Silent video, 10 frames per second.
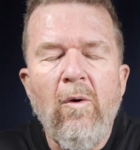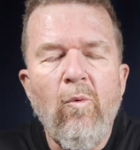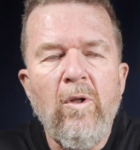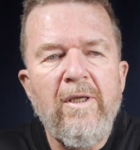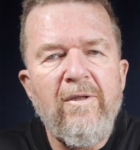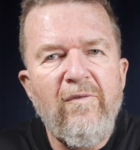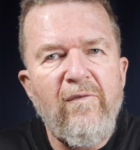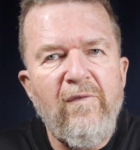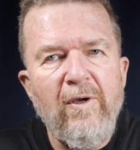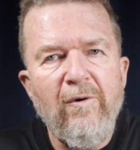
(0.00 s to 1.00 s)
Well in
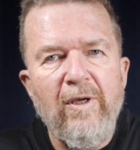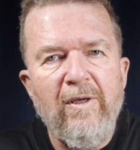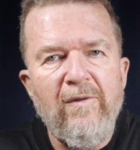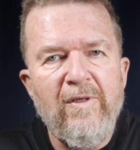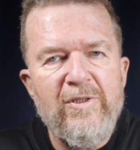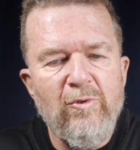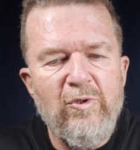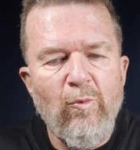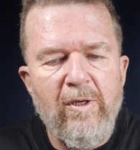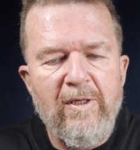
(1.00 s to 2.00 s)
theory this
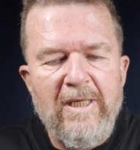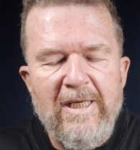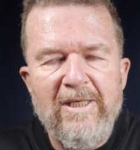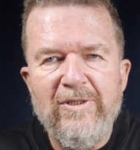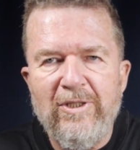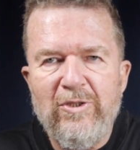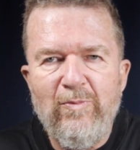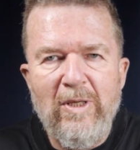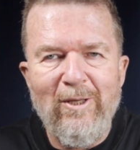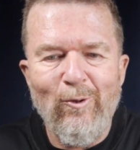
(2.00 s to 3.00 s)
was one of the
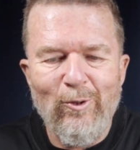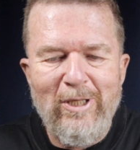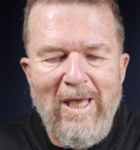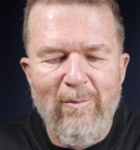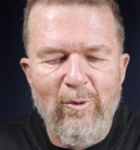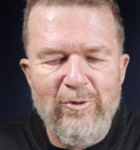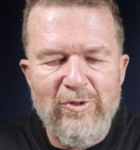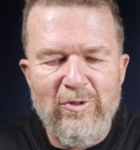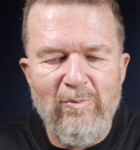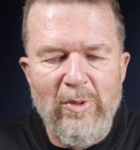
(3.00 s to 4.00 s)
easiest pinhole
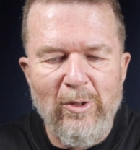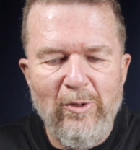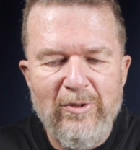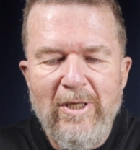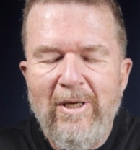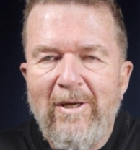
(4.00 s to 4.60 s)
cameras to build.